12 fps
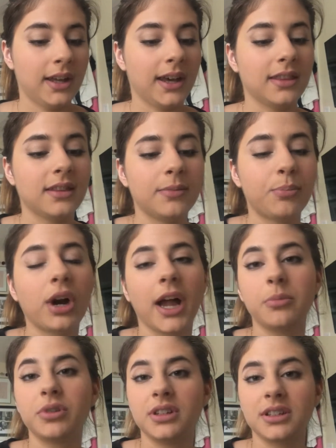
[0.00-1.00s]
And the
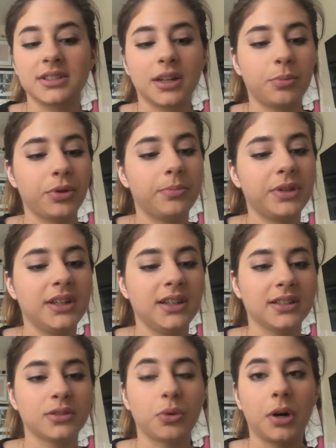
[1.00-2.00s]
primer does help with
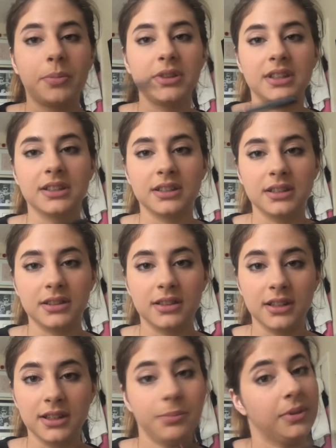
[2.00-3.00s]
bleeding as well, but
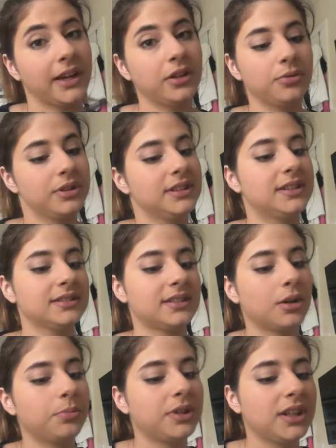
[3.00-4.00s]
the lip liner really does
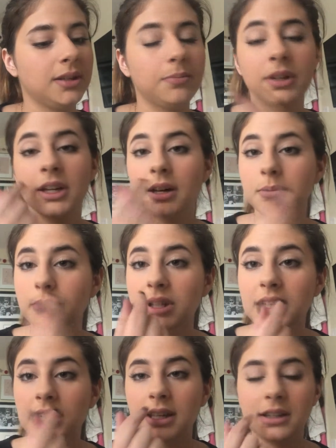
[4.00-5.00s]
help keep
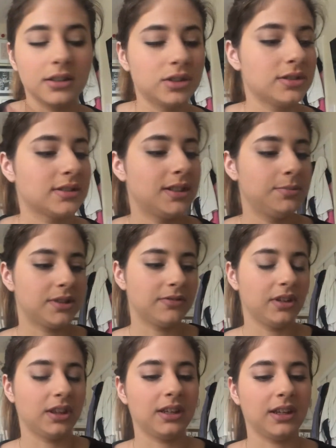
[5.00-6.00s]
bleeding, and it just keeps
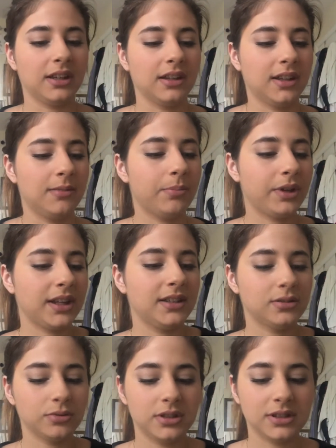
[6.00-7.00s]
everything in
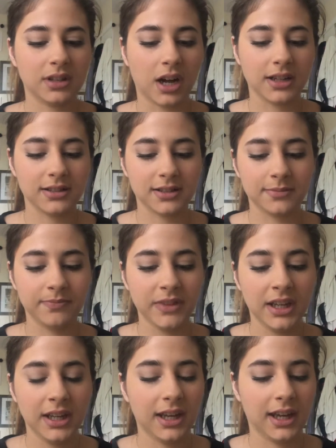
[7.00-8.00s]
place, which is awesome,
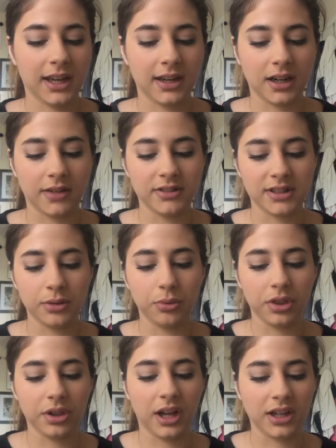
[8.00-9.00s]
and obviously
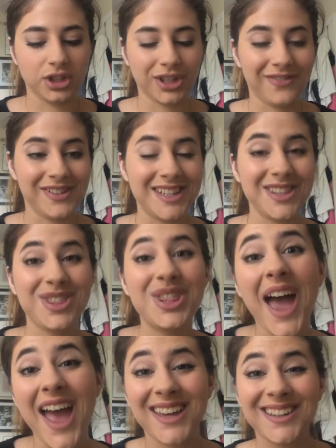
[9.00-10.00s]
with longevity.
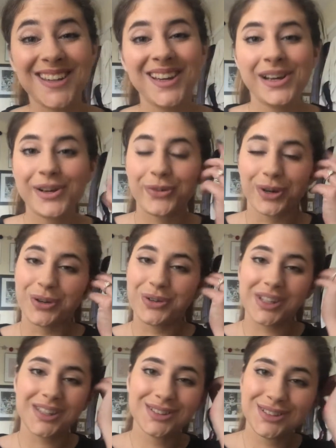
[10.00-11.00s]
Then we're
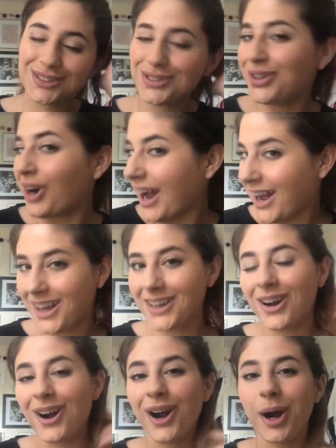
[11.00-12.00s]
going to add
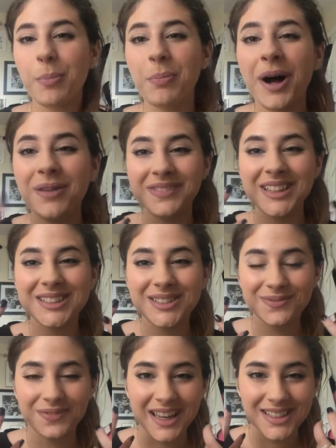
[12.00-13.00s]
our pumpkin
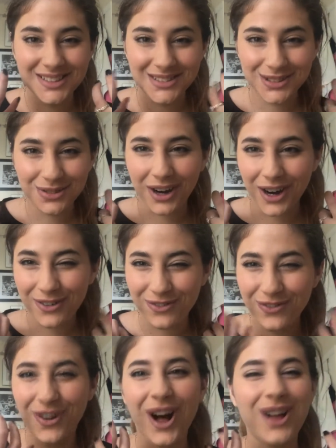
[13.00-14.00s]
spice to our
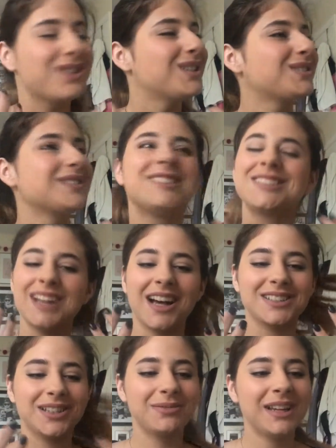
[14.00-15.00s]
fall look, which is
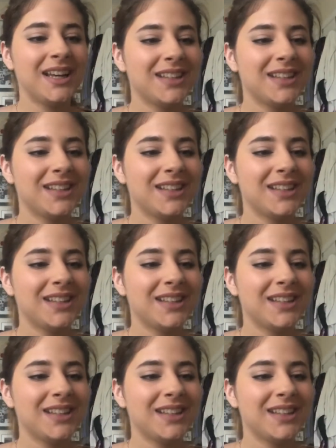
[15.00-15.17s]
awesome.